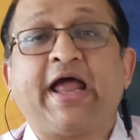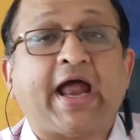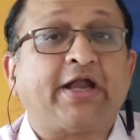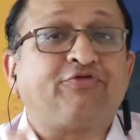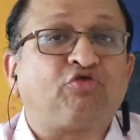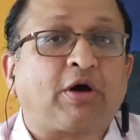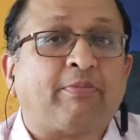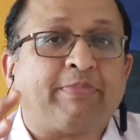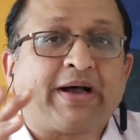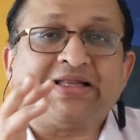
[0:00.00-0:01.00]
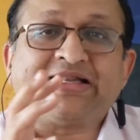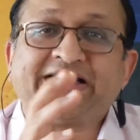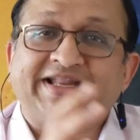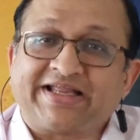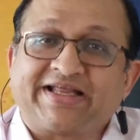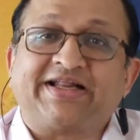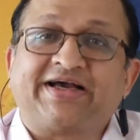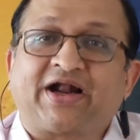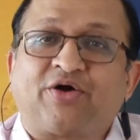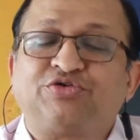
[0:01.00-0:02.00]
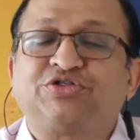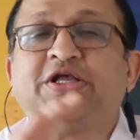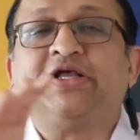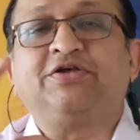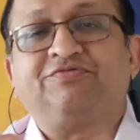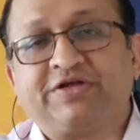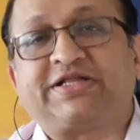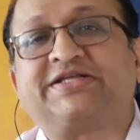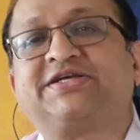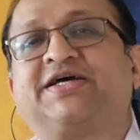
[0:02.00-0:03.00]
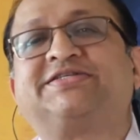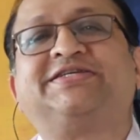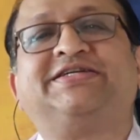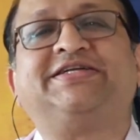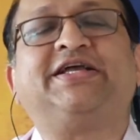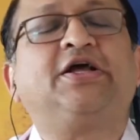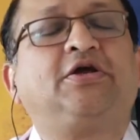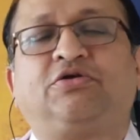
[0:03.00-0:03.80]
And if you combine clinical grounds with HRCT,